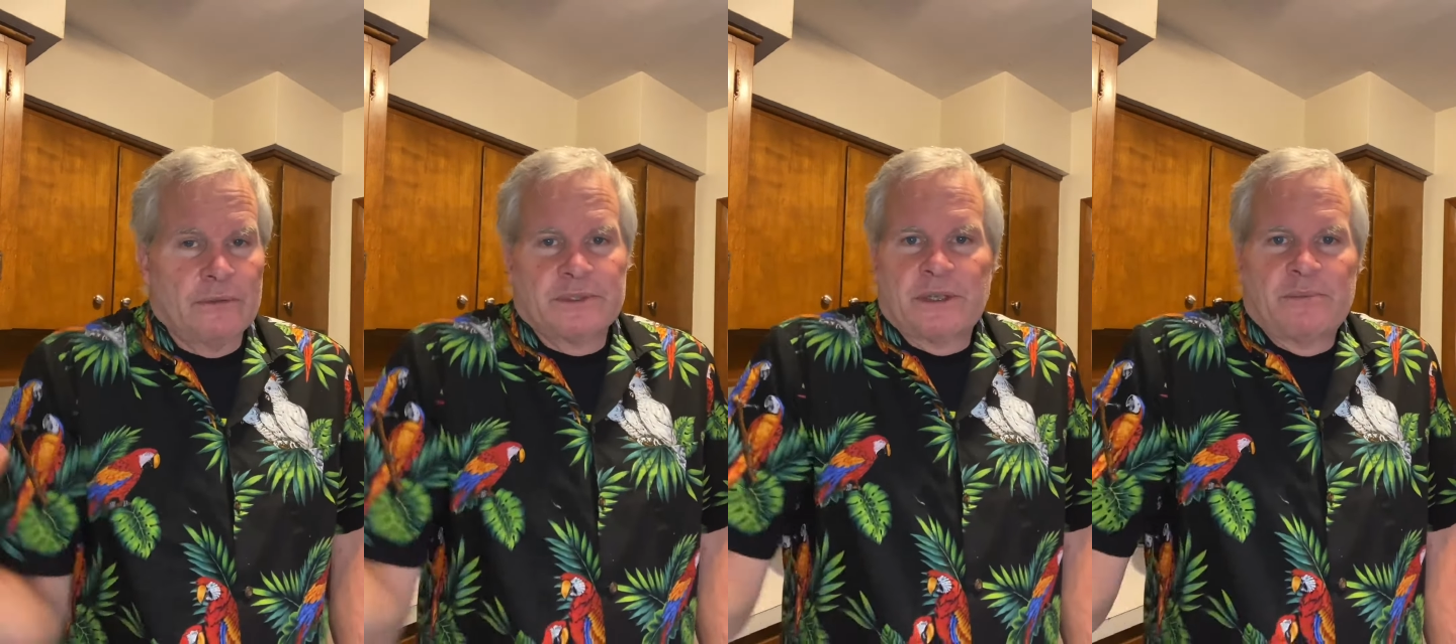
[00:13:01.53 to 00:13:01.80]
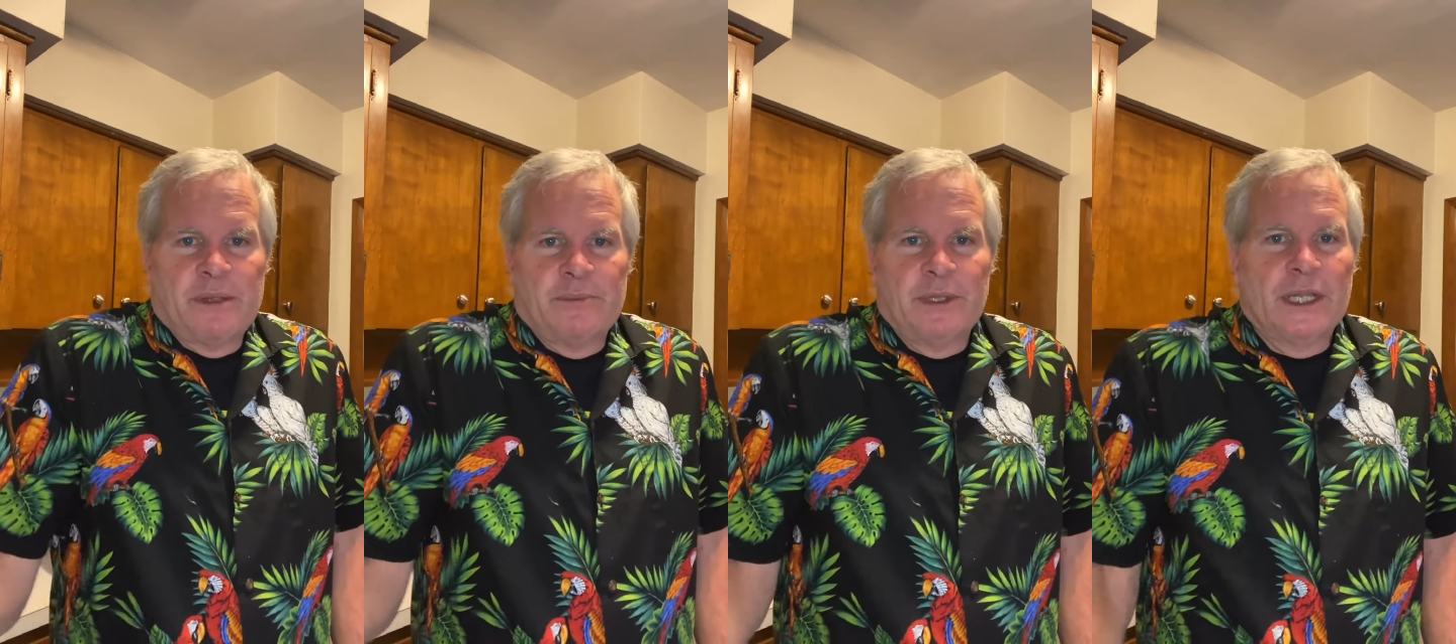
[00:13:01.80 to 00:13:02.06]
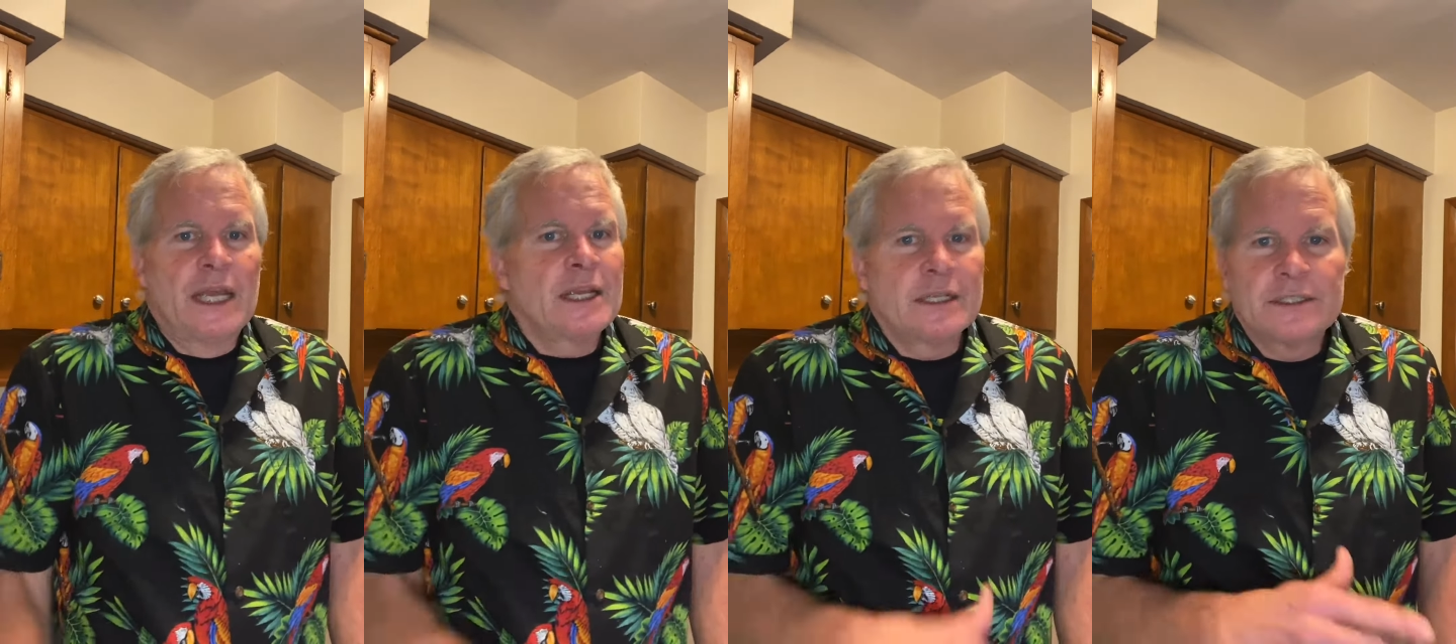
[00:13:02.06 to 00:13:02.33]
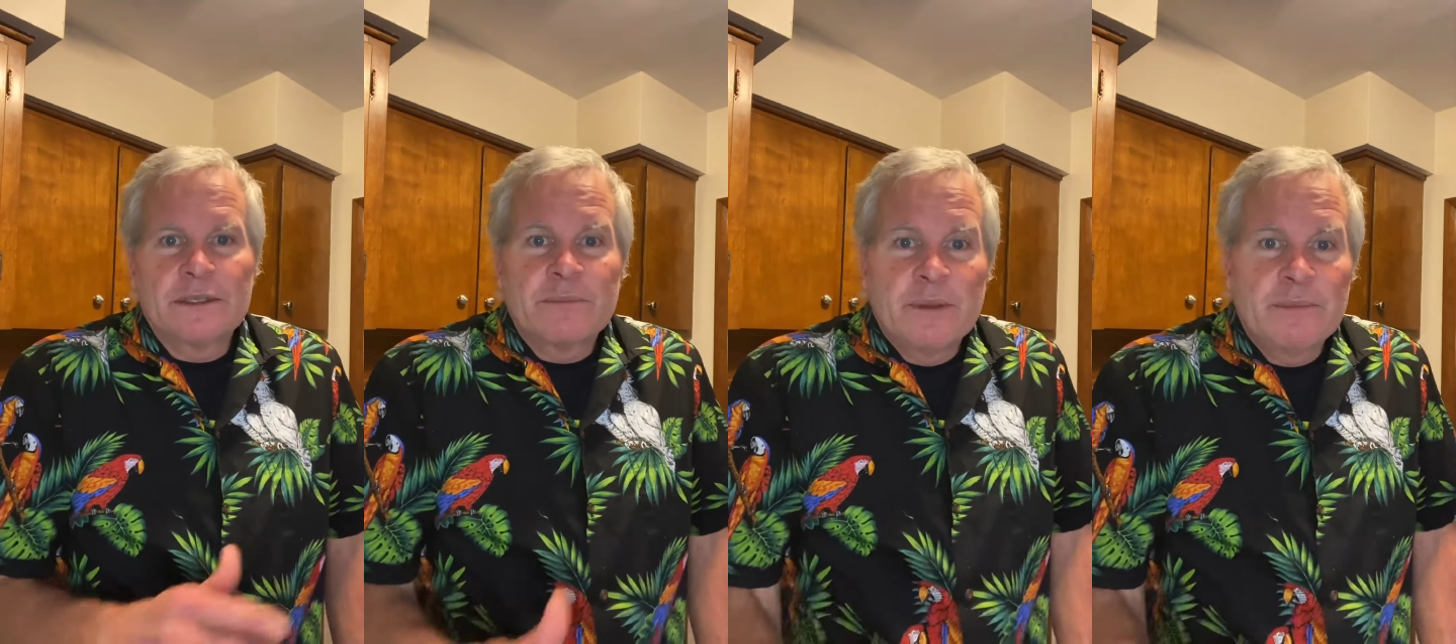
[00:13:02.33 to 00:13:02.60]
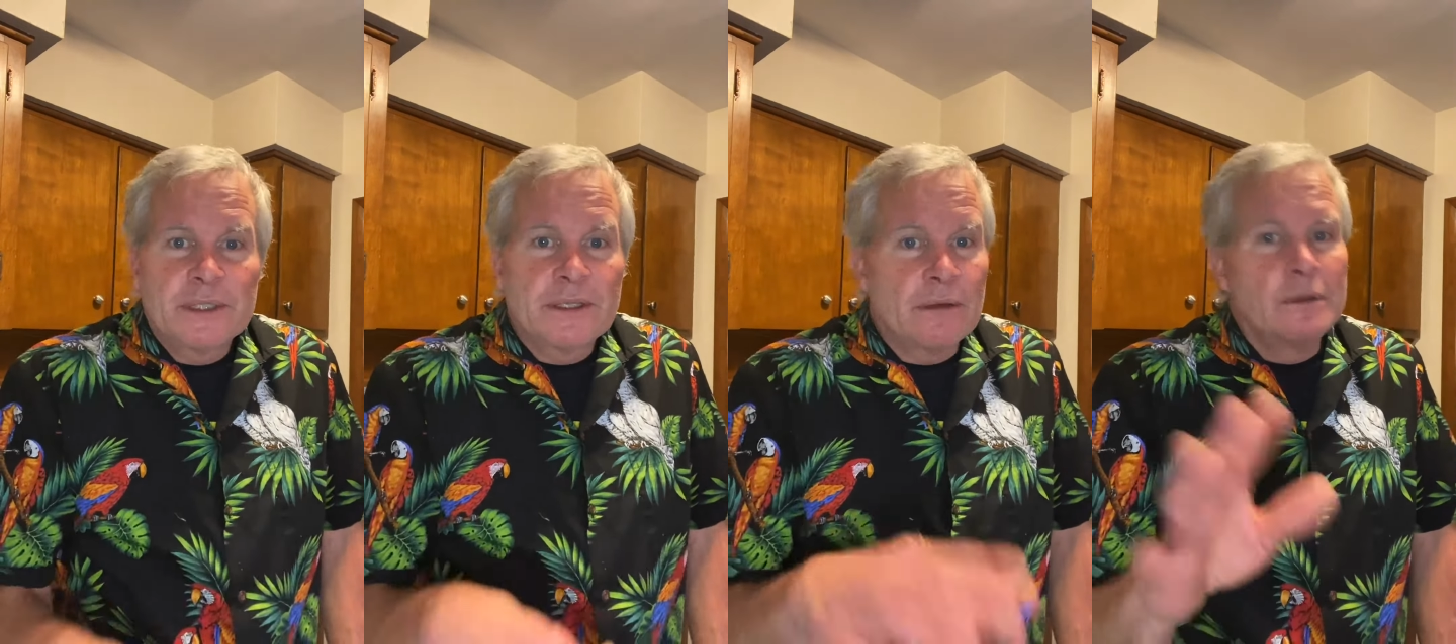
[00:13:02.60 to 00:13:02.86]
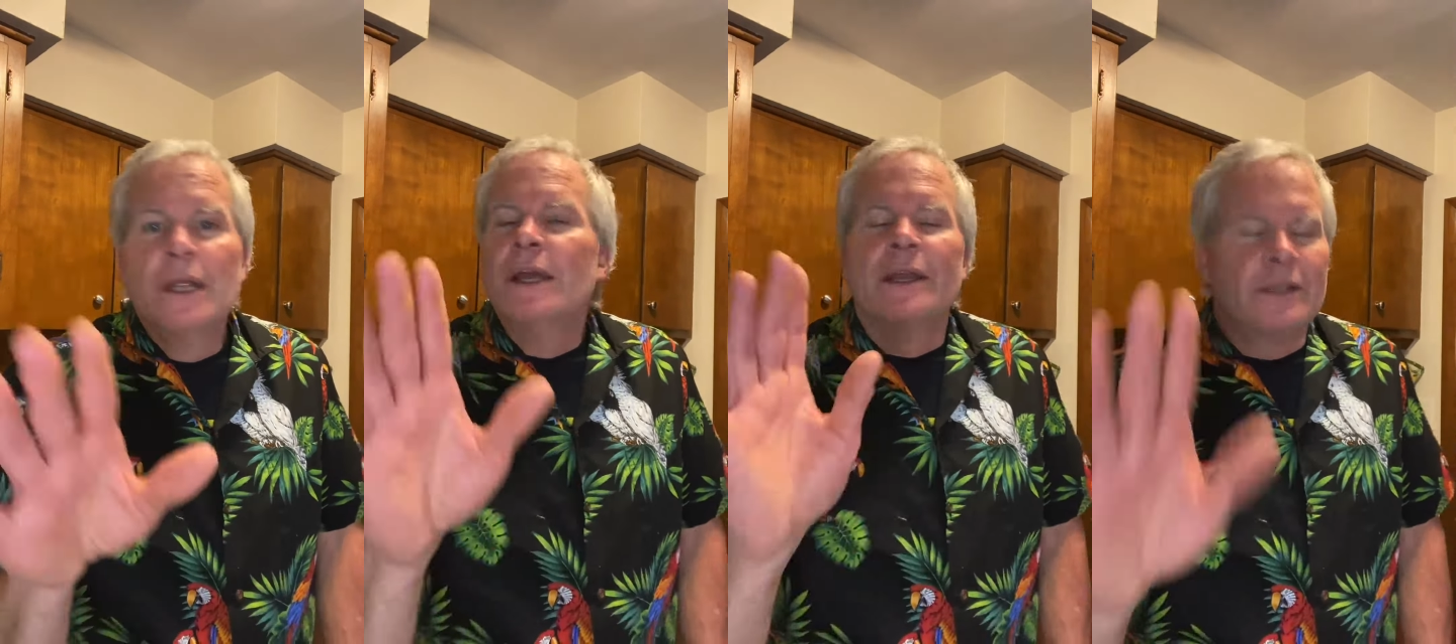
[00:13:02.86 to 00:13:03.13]
Some people like it, some people don't.
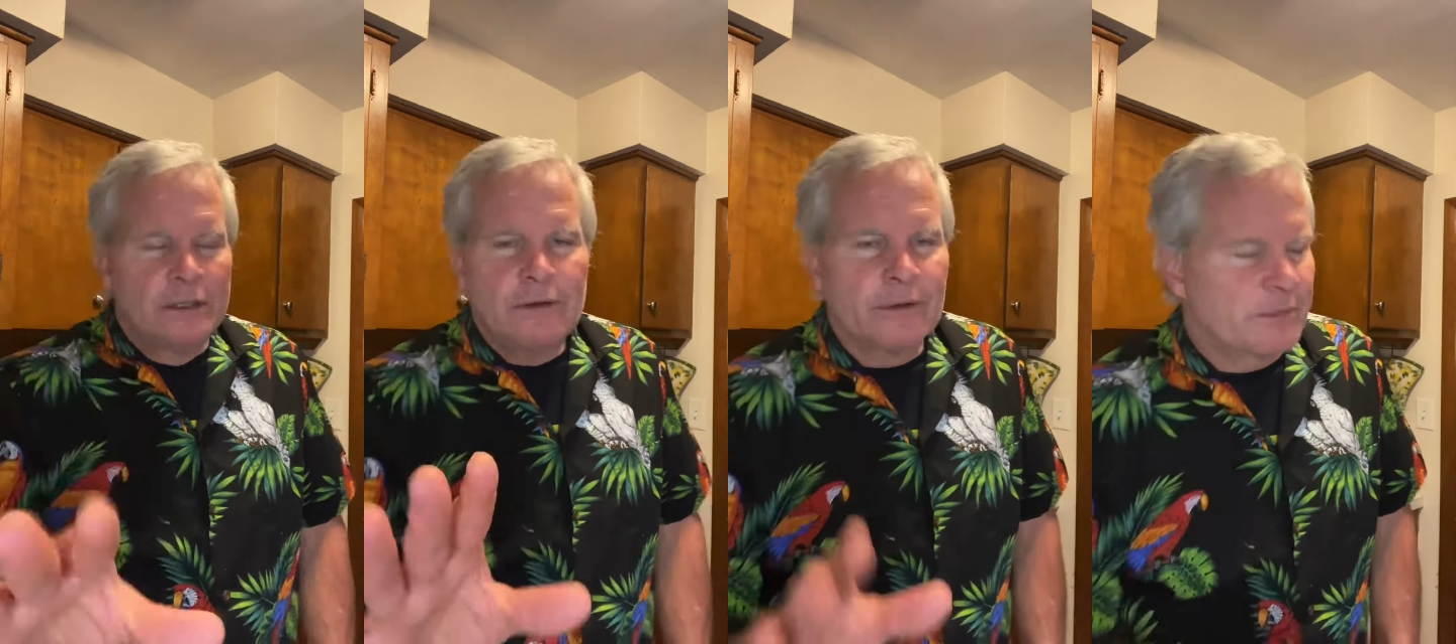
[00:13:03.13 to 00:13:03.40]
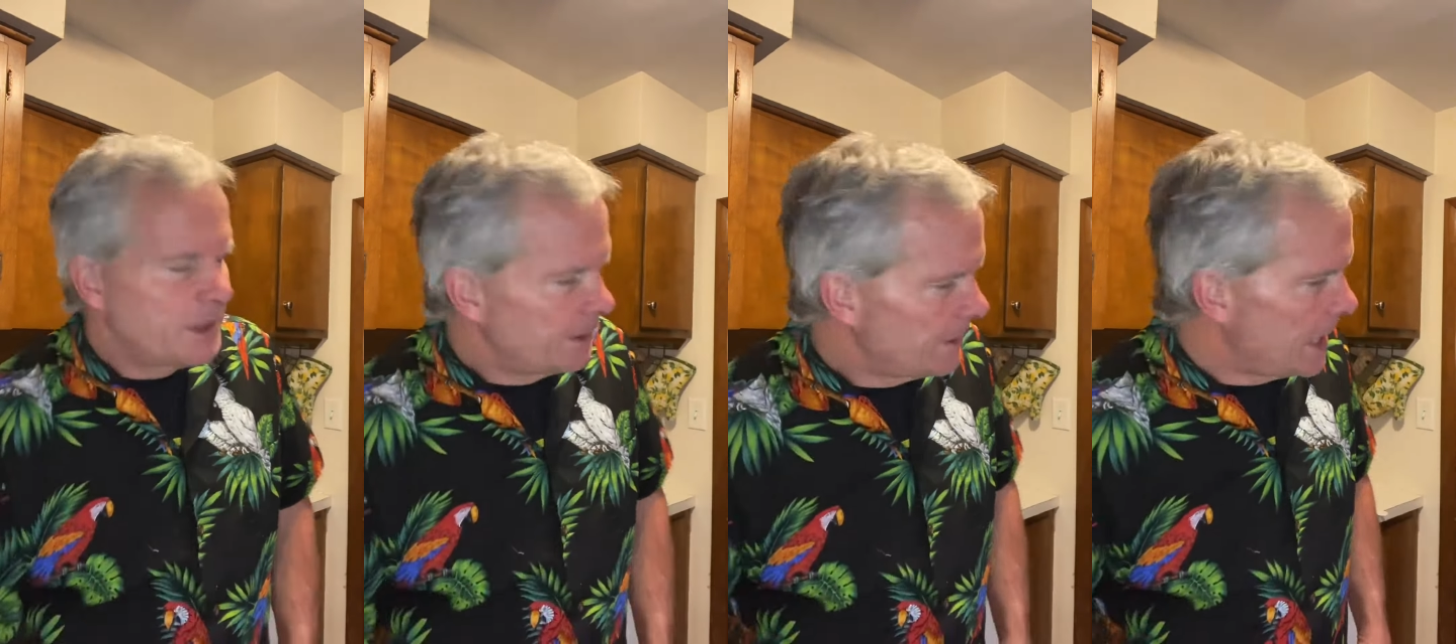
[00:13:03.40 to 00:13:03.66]
You know what I mean?